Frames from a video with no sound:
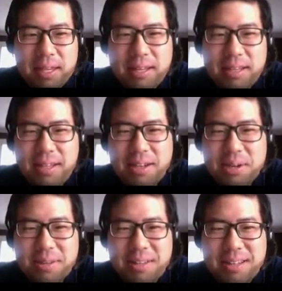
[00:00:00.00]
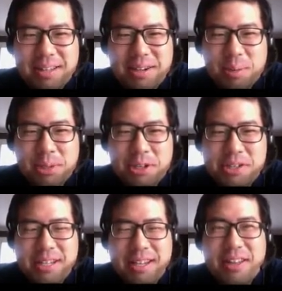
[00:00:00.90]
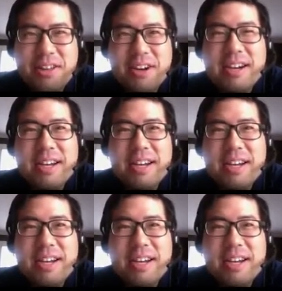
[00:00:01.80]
it all blurs together.